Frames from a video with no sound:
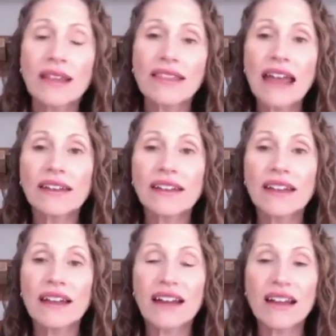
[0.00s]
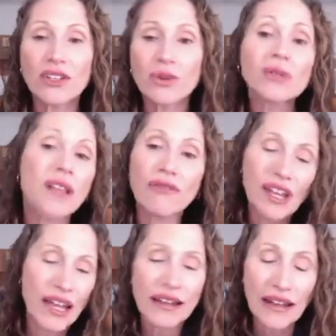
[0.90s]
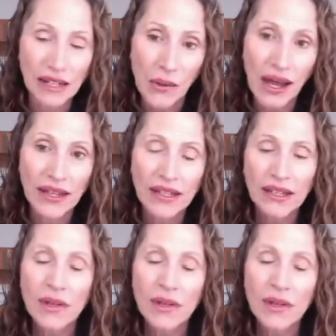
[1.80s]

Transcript: then you will love it anyway,